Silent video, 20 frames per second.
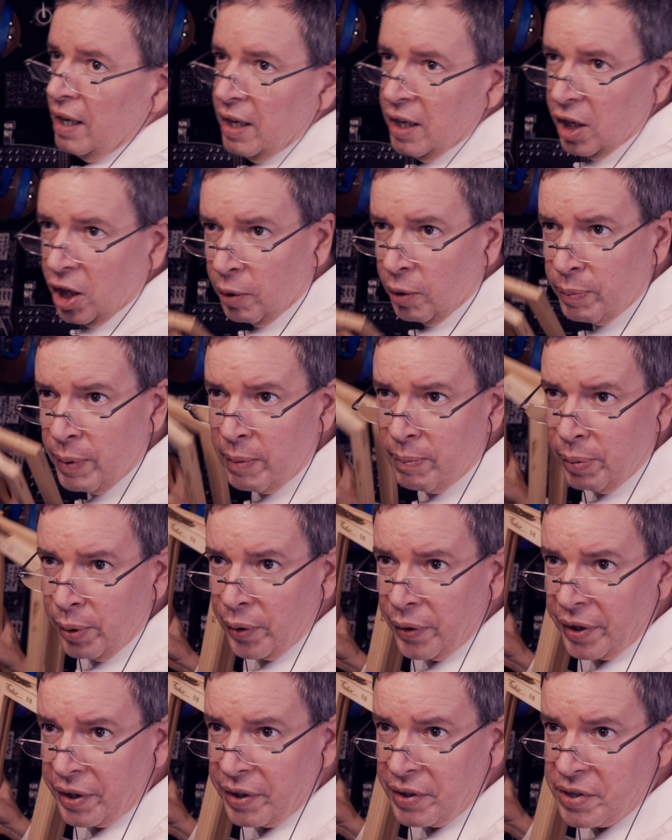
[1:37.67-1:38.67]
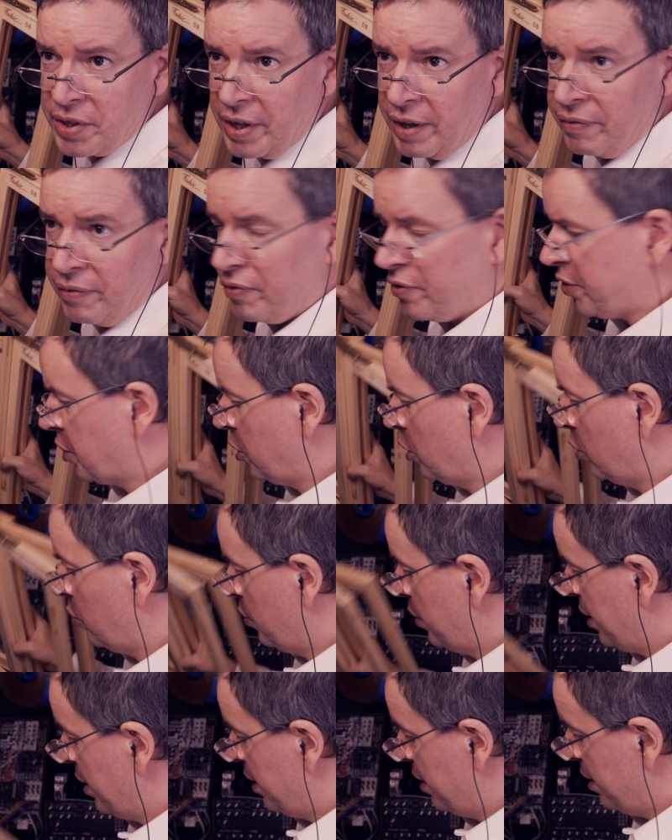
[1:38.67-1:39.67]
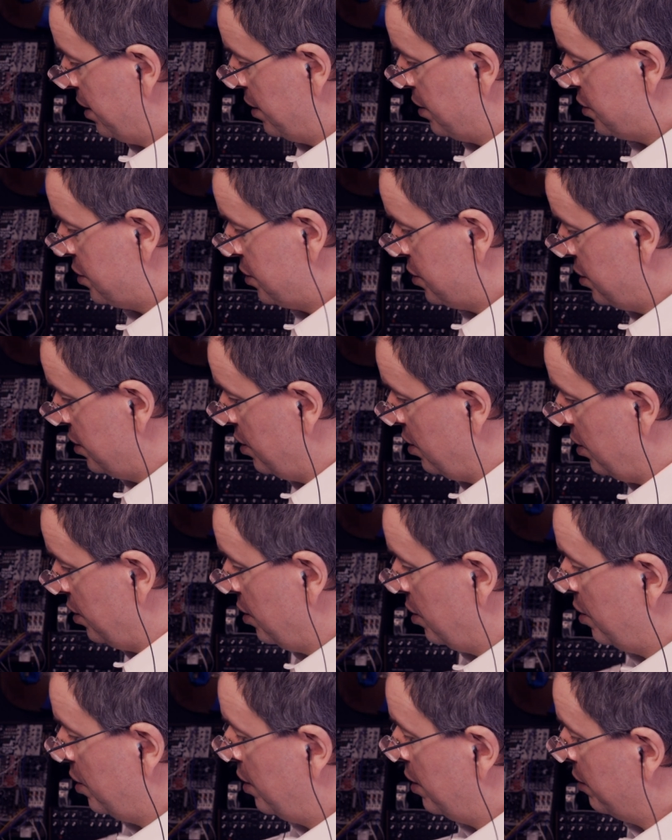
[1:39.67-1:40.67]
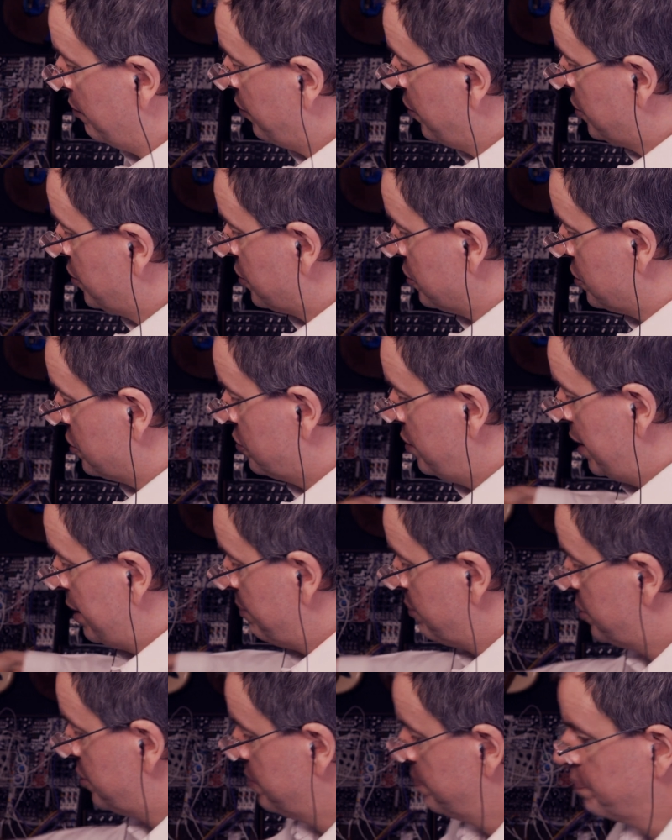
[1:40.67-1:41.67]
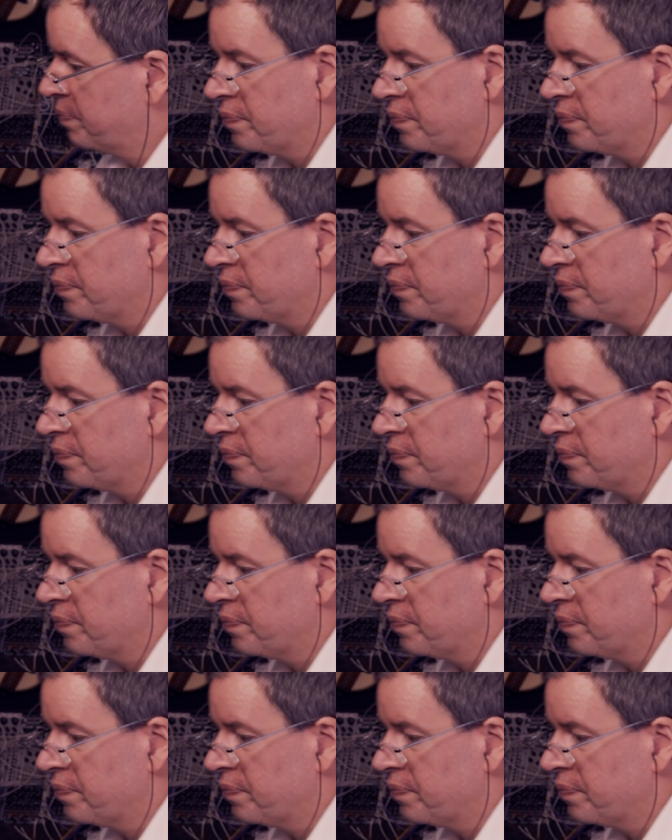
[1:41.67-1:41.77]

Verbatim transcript: I'll be building stuff to go into this on future streams.